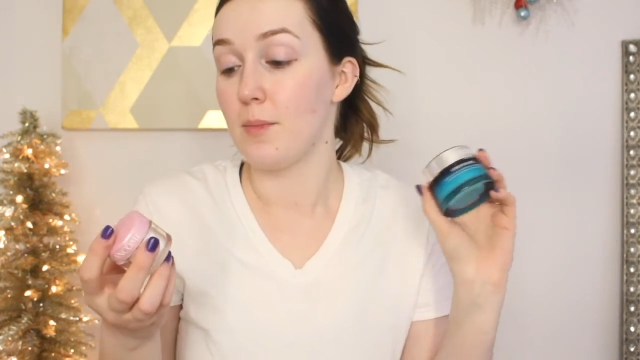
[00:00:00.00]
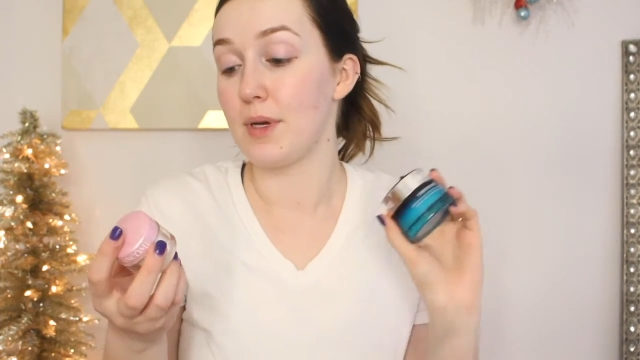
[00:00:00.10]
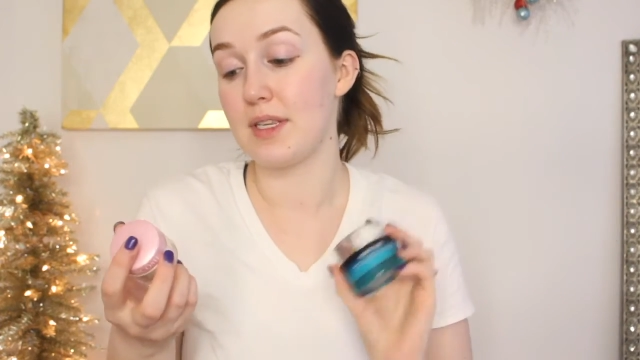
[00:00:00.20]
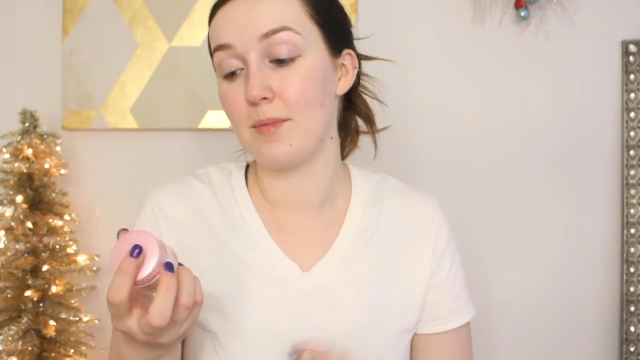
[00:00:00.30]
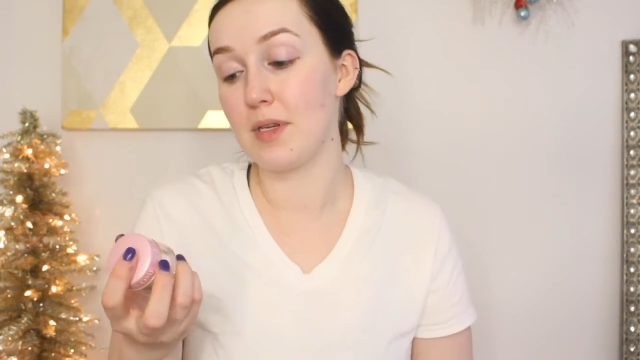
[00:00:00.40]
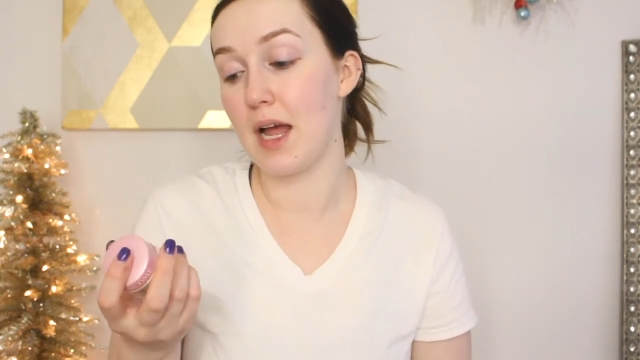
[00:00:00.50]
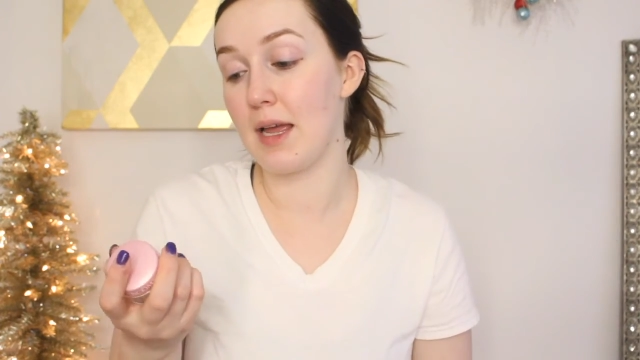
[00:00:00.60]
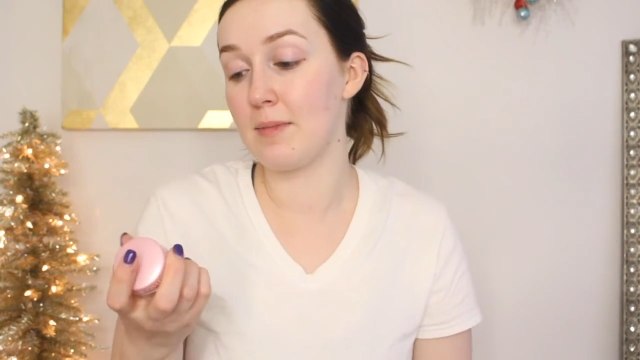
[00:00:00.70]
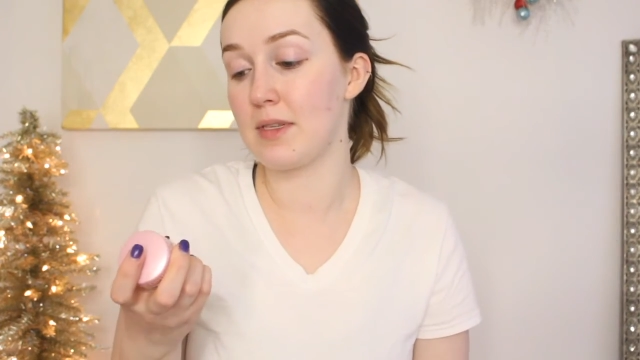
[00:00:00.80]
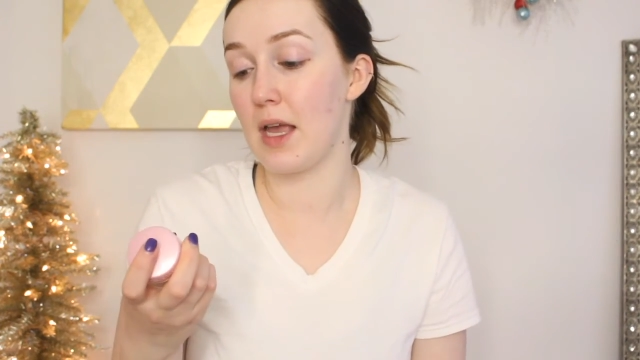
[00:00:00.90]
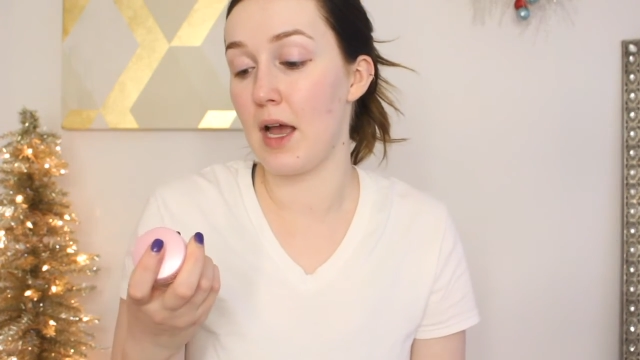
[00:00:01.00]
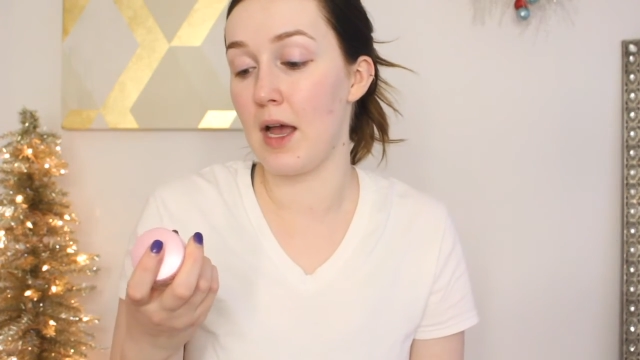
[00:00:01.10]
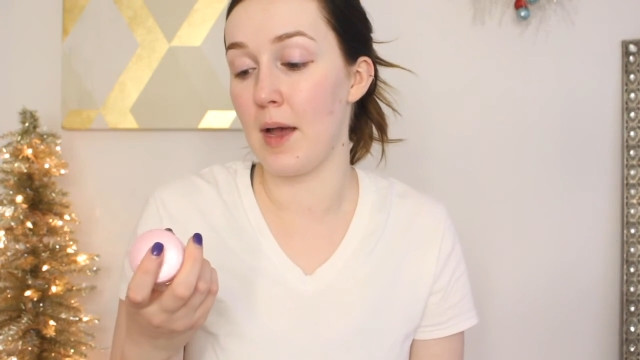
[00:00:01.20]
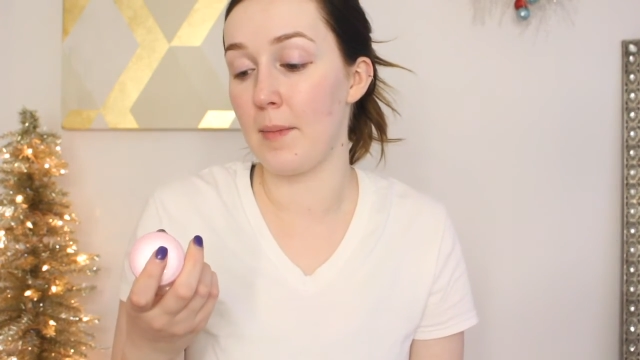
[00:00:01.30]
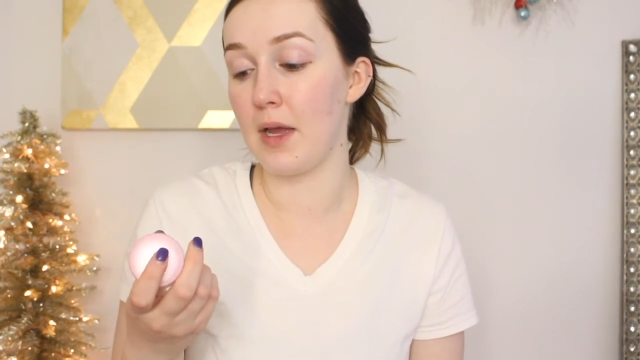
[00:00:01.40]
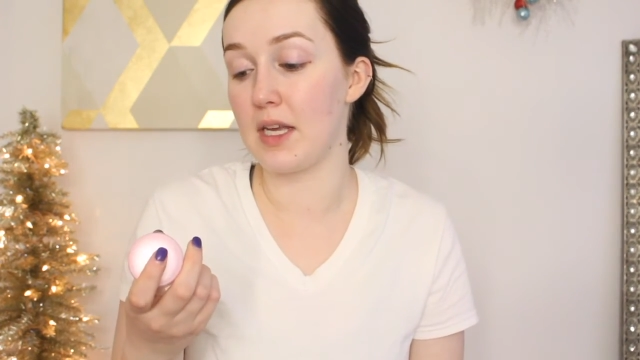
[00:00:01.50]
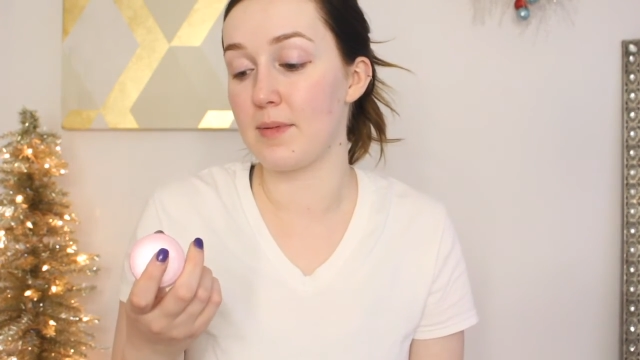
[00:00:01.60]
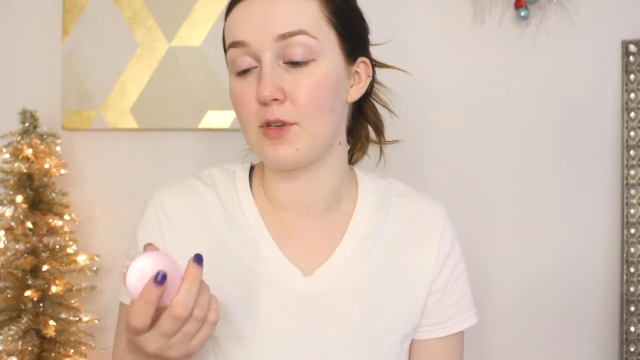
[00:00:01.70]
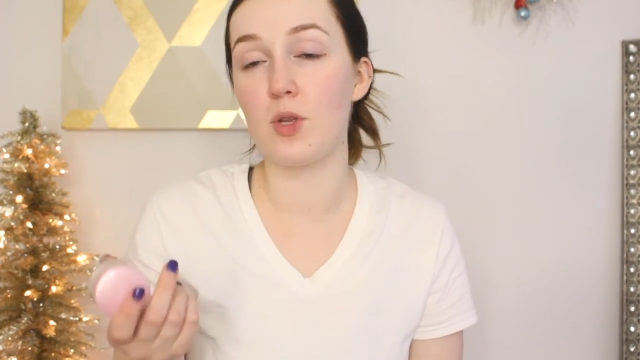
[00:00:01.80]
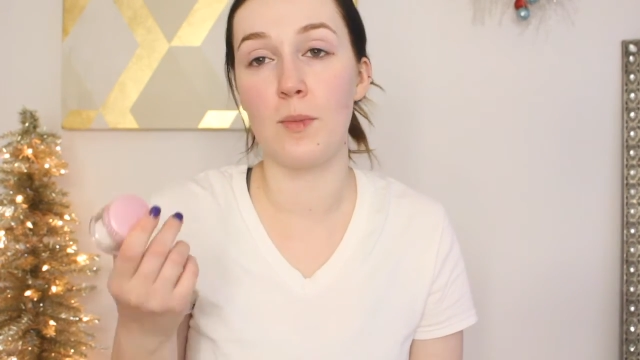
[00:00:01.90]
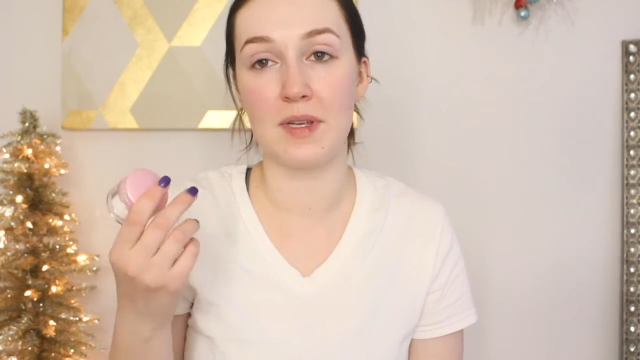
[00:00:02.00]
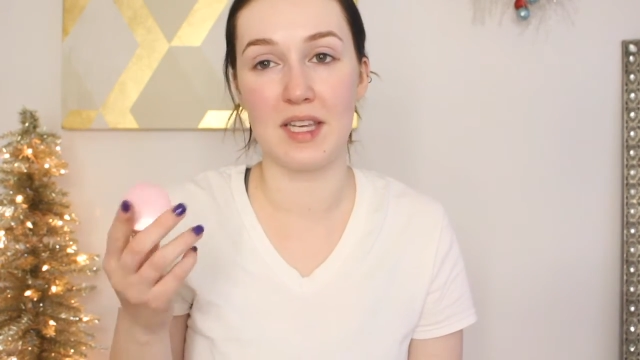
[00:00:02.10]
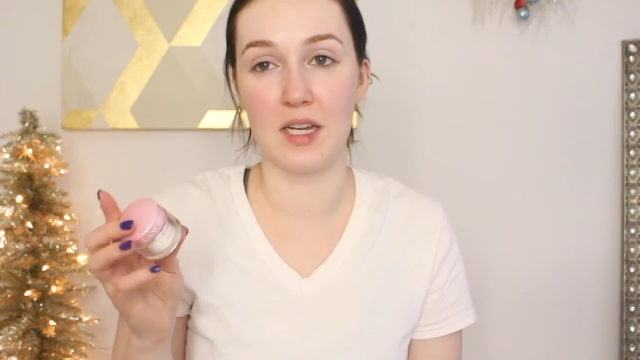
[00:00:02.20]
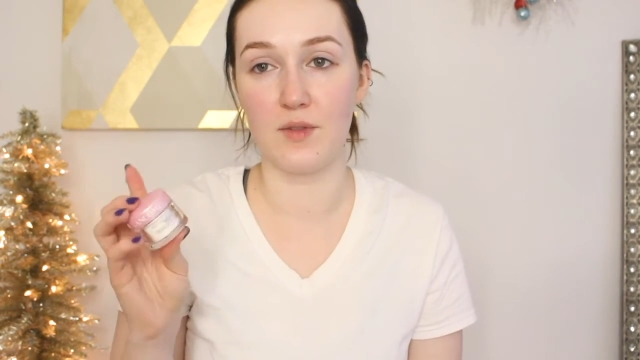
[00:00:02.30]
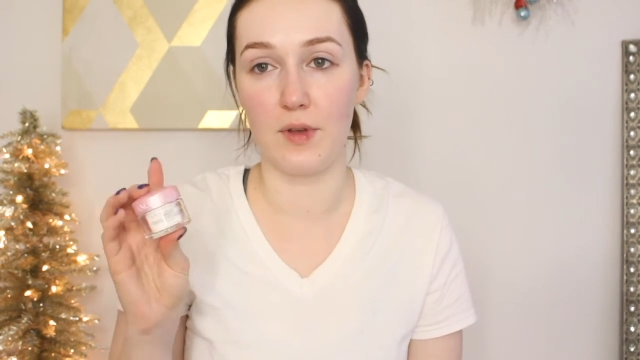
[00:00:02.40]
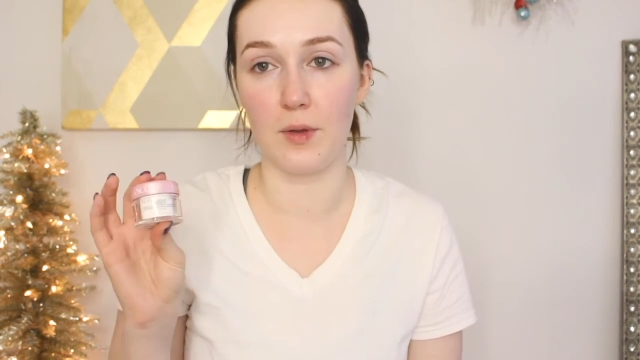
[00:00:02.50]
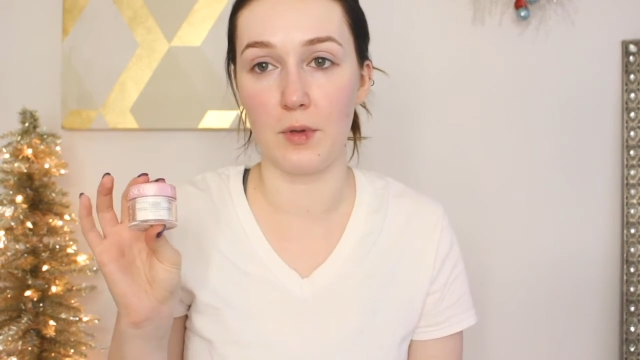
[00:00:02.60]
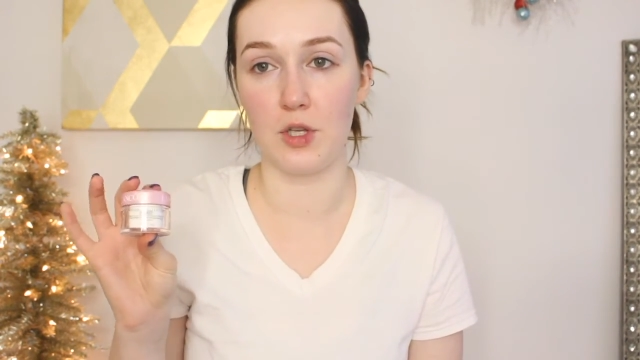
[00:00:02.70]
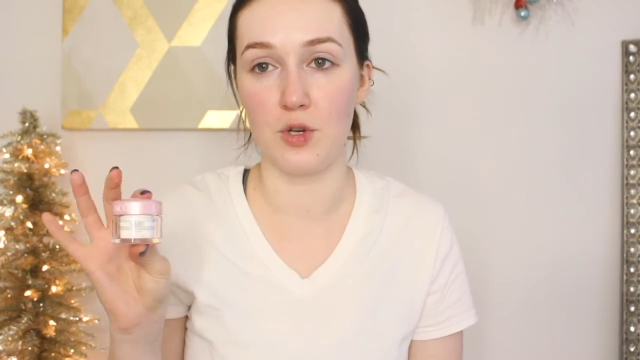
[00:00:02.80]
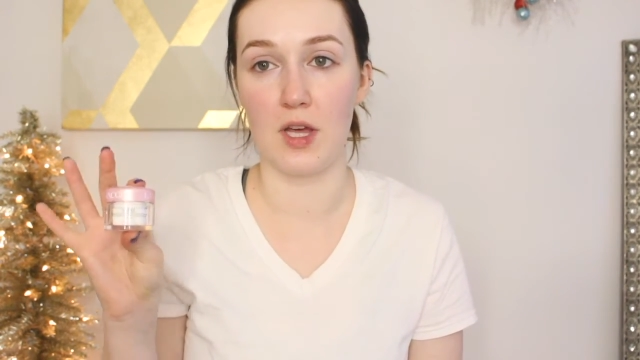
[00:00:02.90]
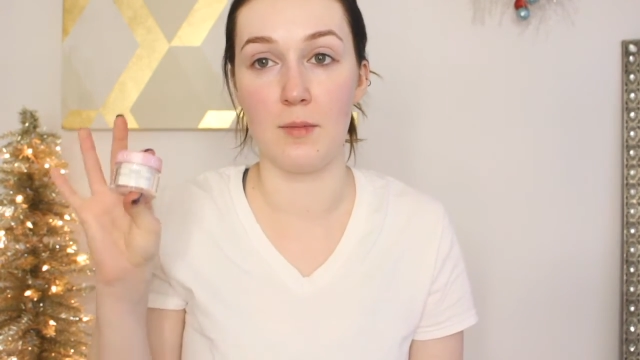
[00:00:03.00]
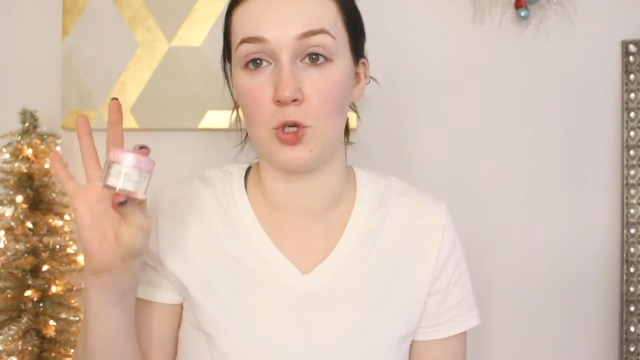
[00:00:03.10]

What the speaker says: But sometimes, especially when my skin is feeling really dry,